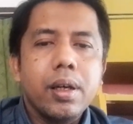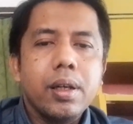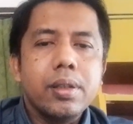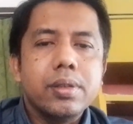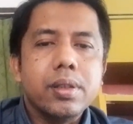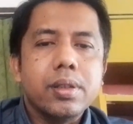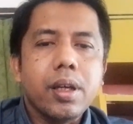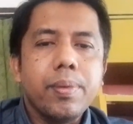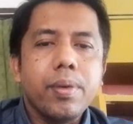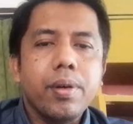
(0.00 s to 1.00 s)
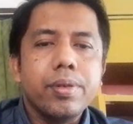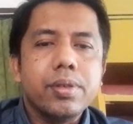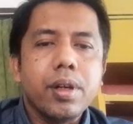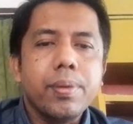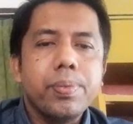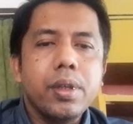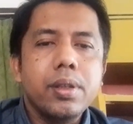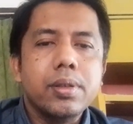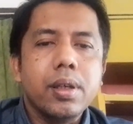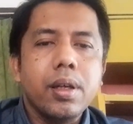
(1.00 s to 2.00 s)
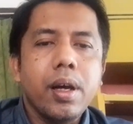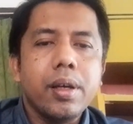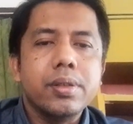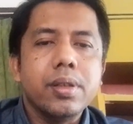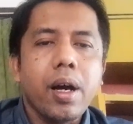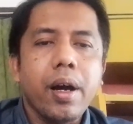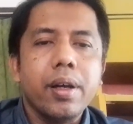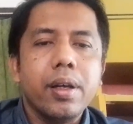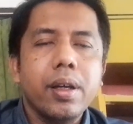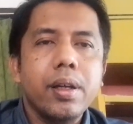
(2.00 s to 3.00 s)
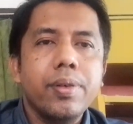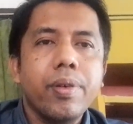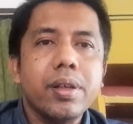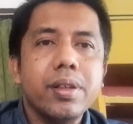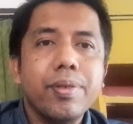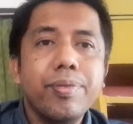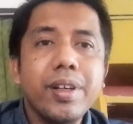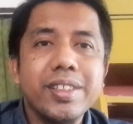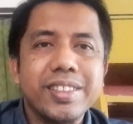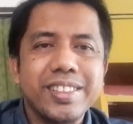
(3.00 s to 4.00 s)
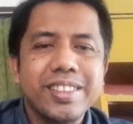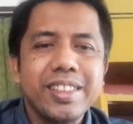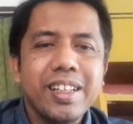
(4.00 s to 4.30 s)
is a type of therapy that has high effectiveness